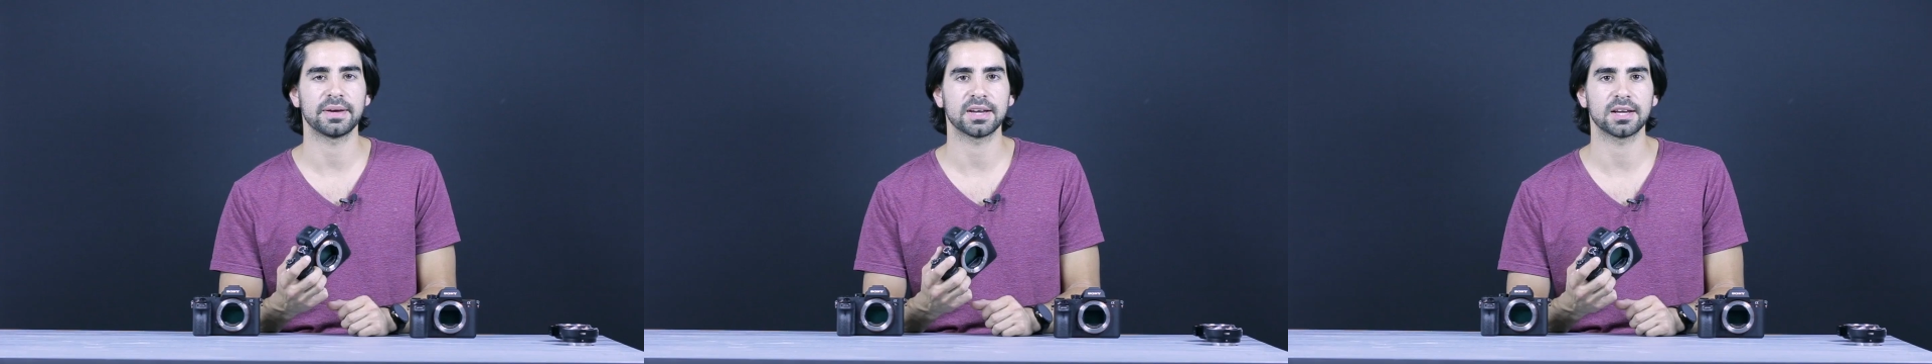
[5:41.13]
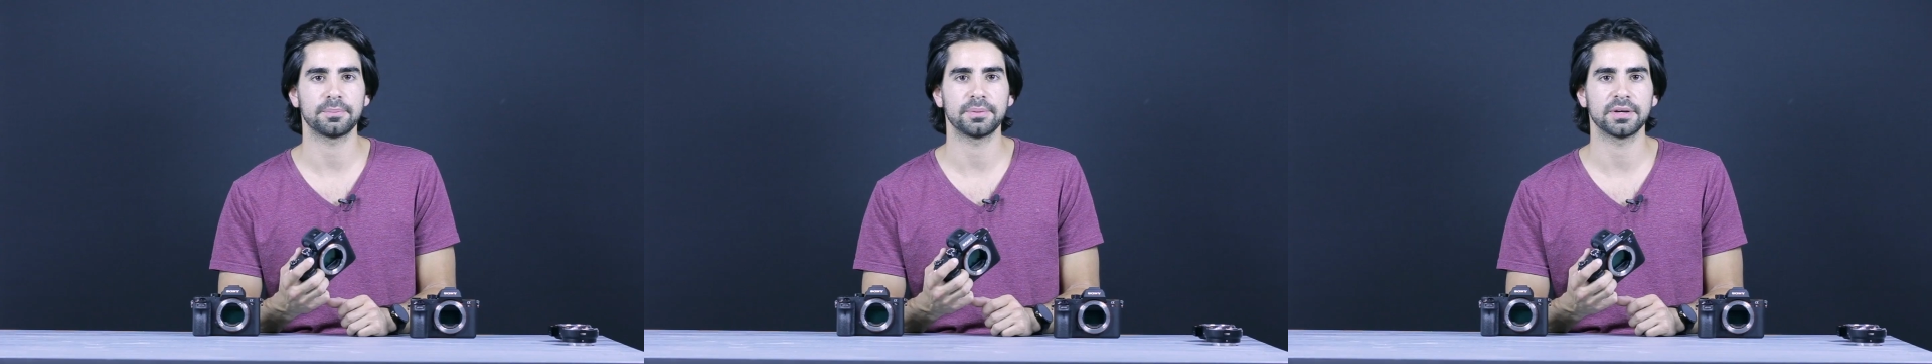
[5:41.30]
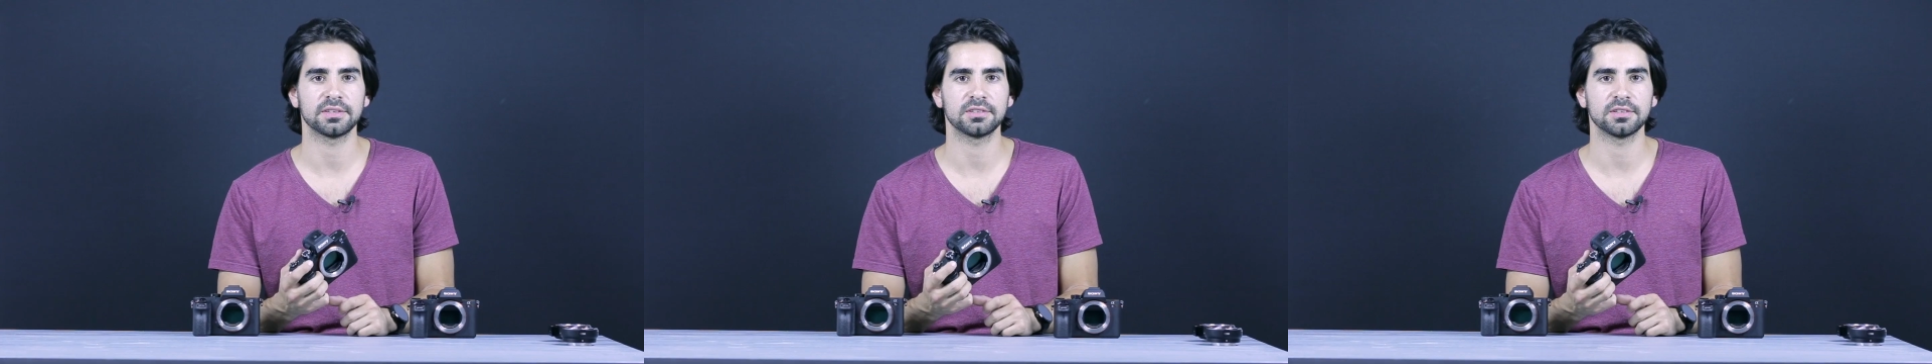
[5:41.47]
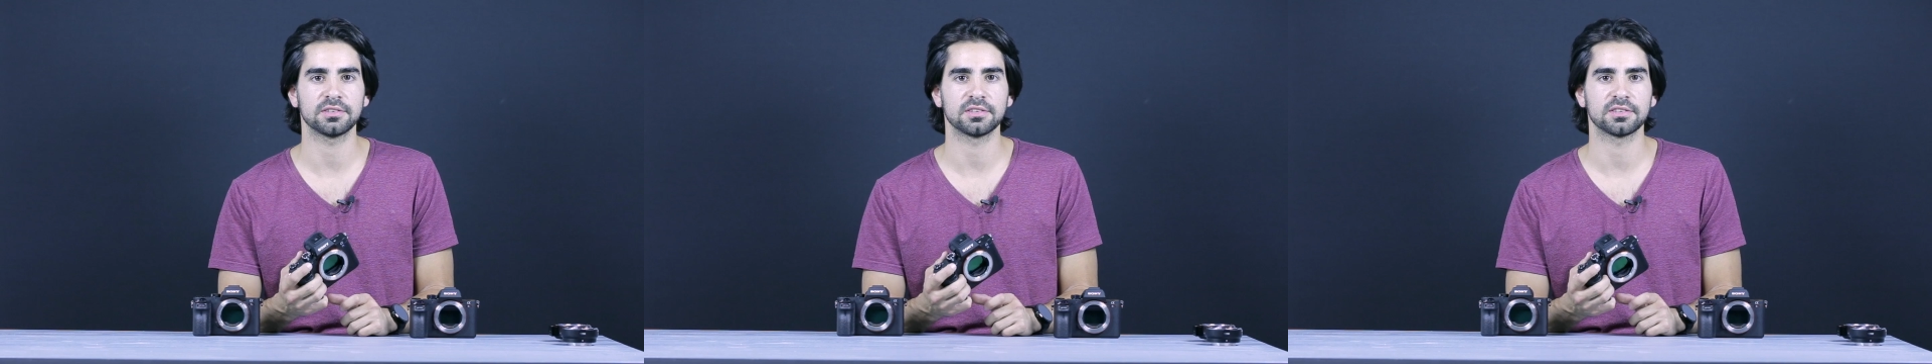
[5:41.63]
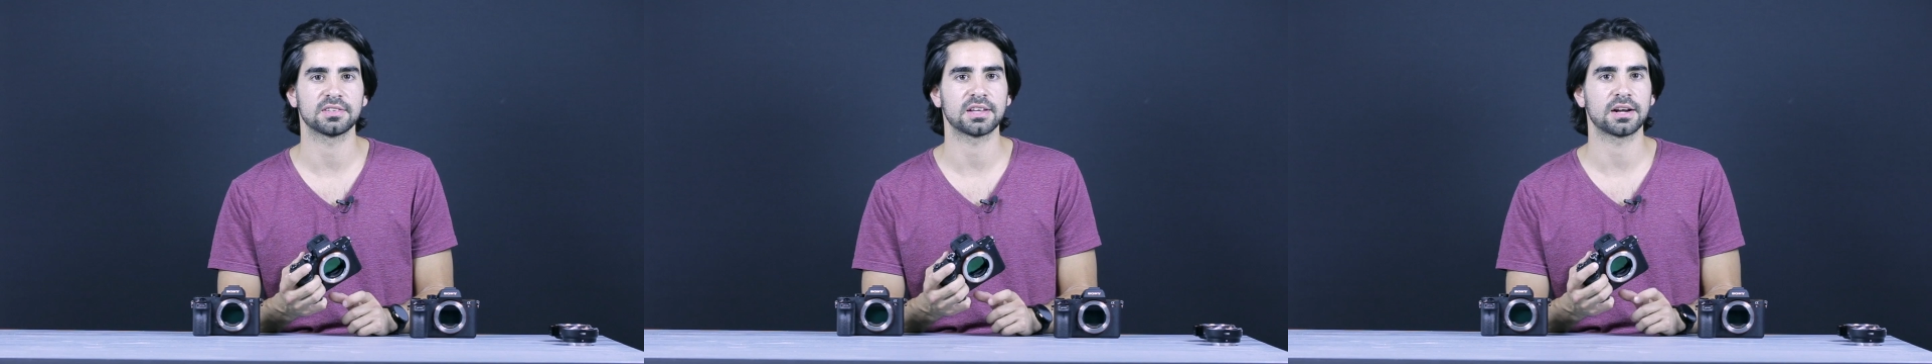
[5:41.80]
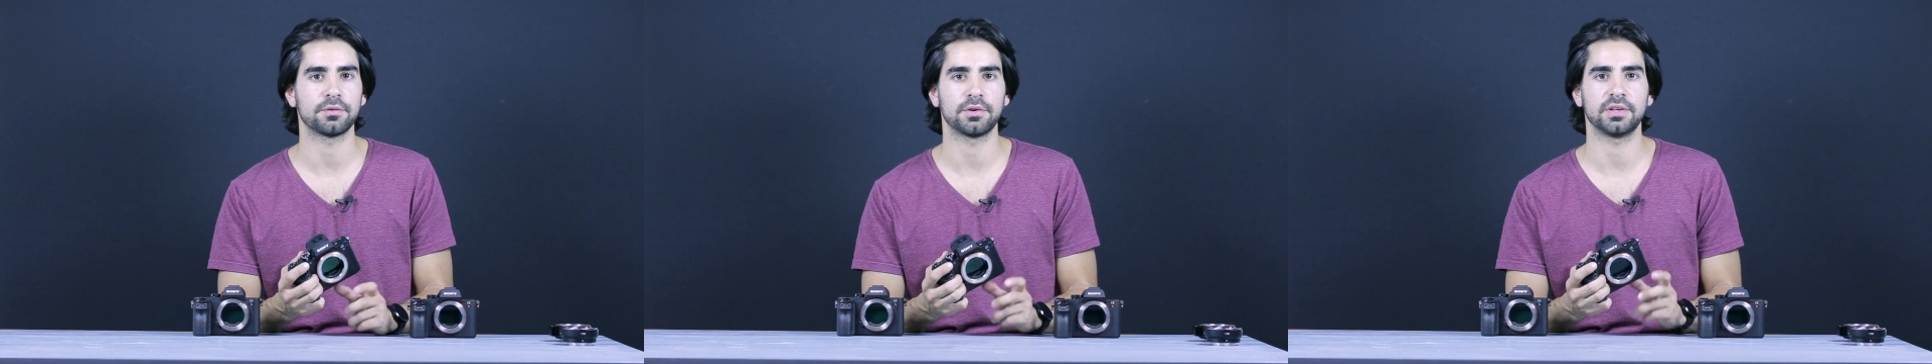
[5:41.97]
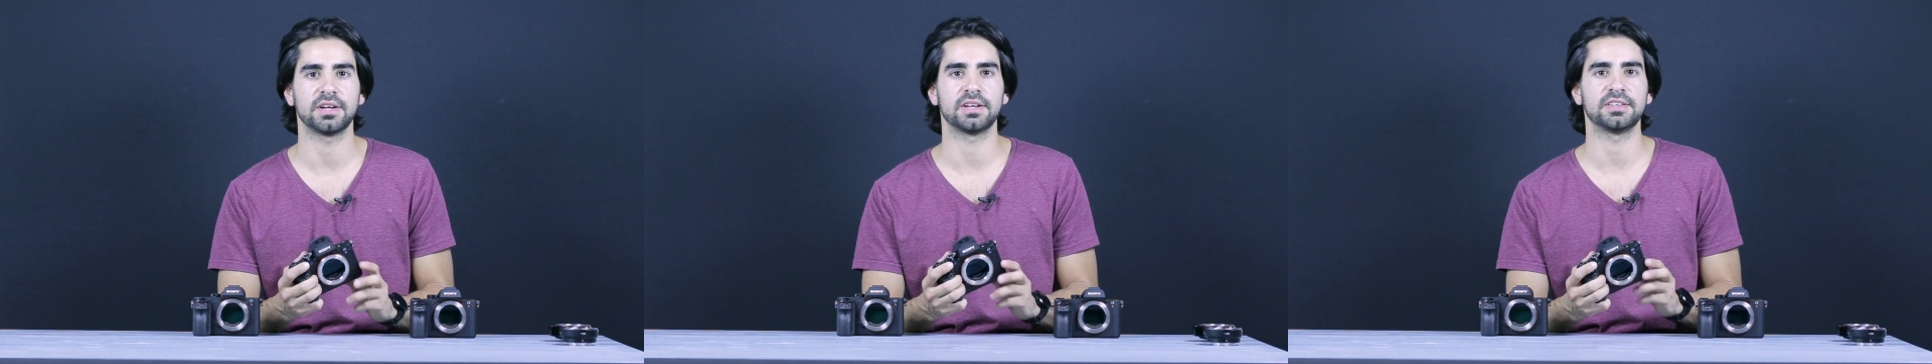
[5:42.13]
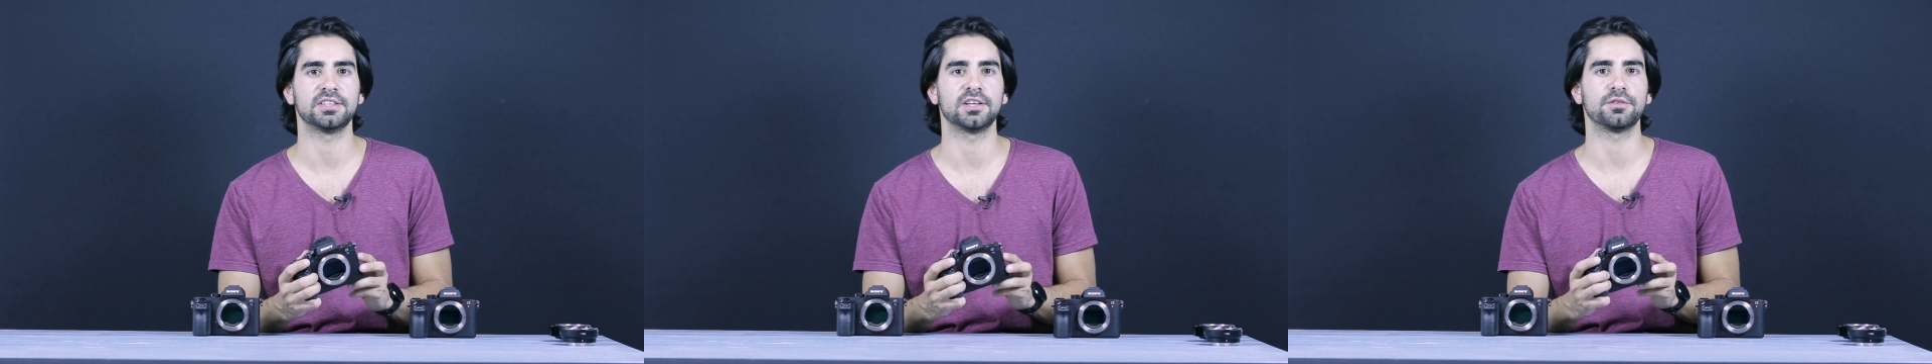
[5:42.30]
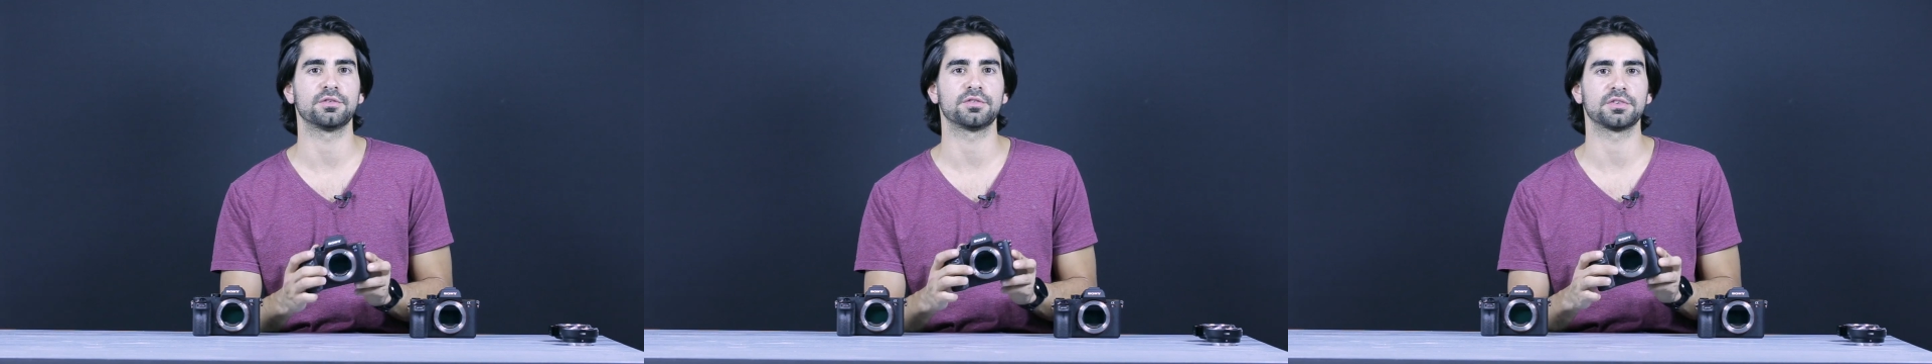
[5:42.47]
megapixels is not really
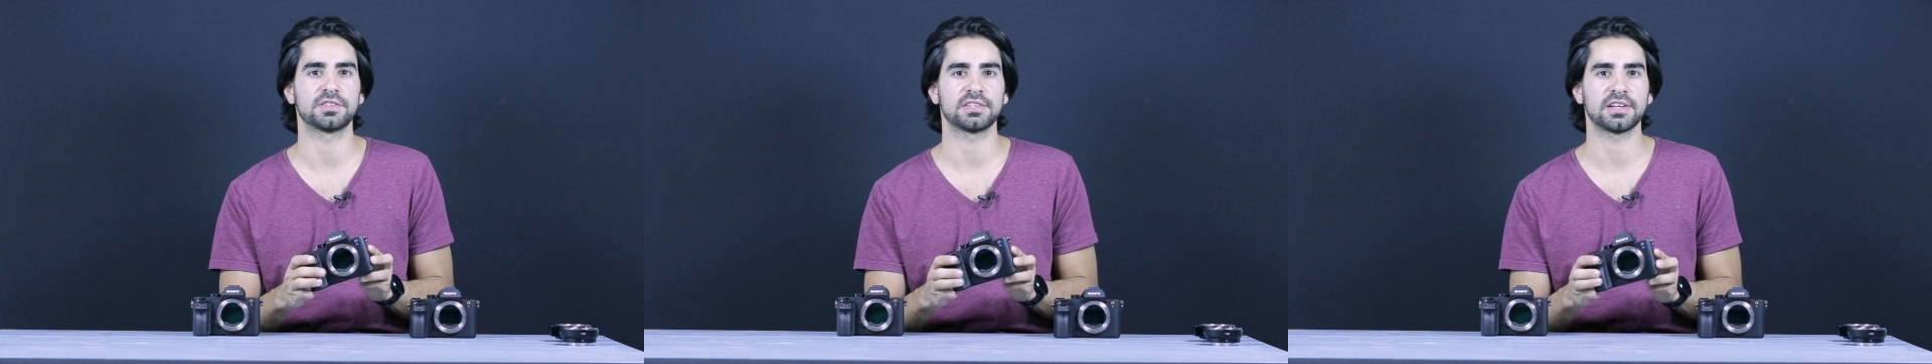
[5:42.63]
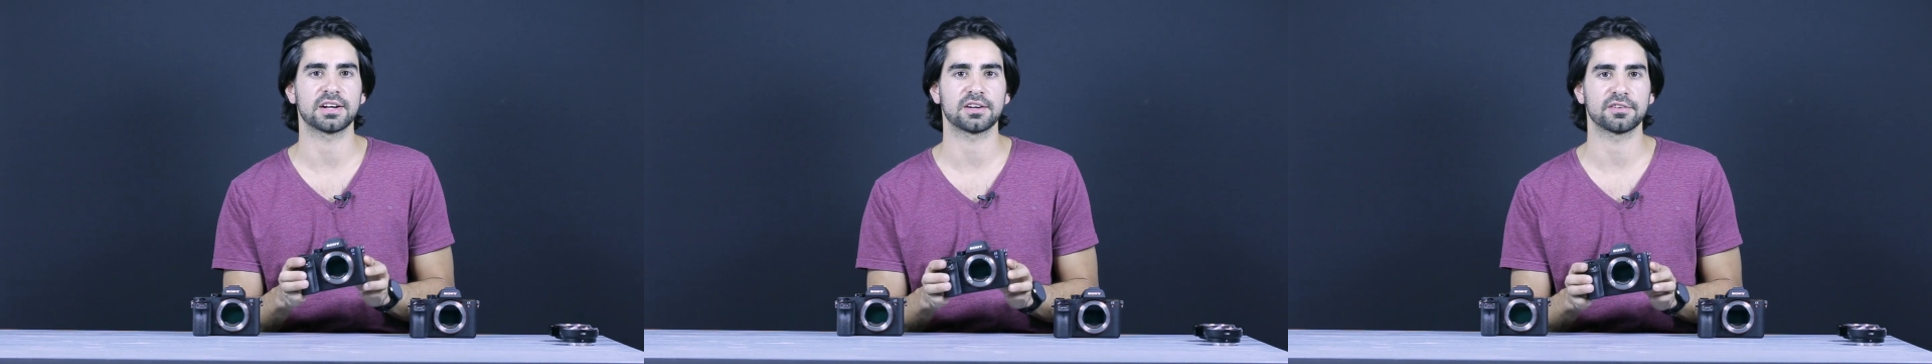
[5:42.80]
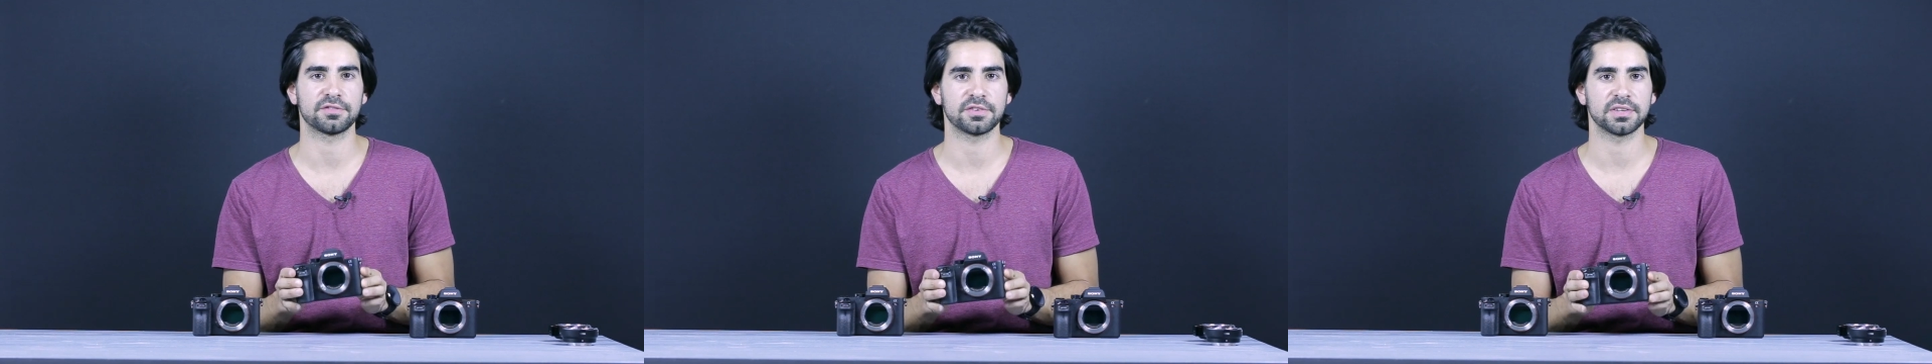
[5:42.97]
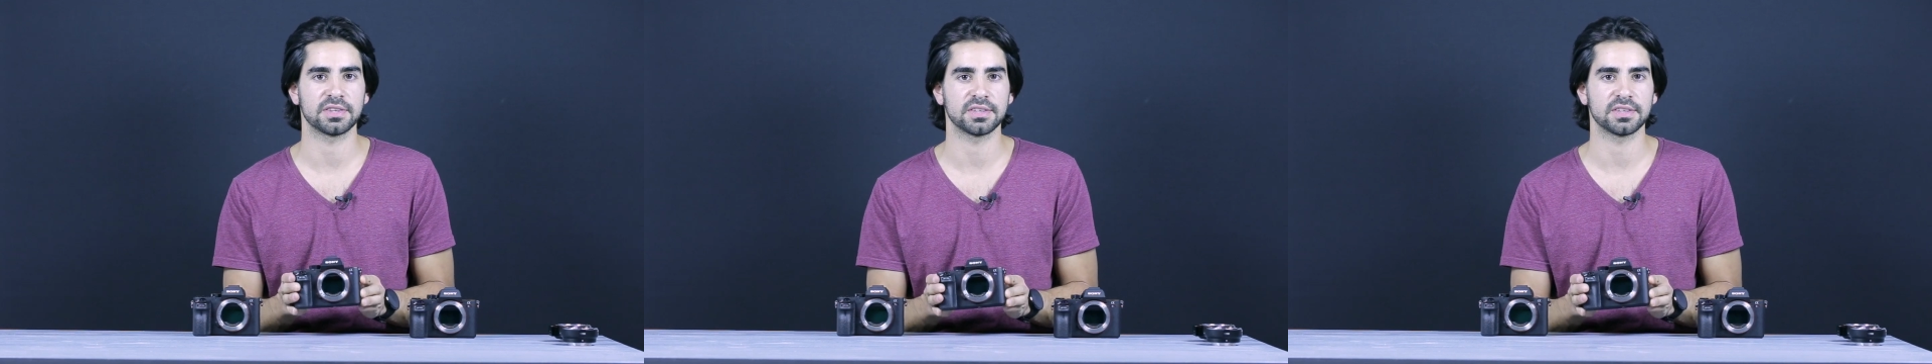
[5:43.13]
ideal for photography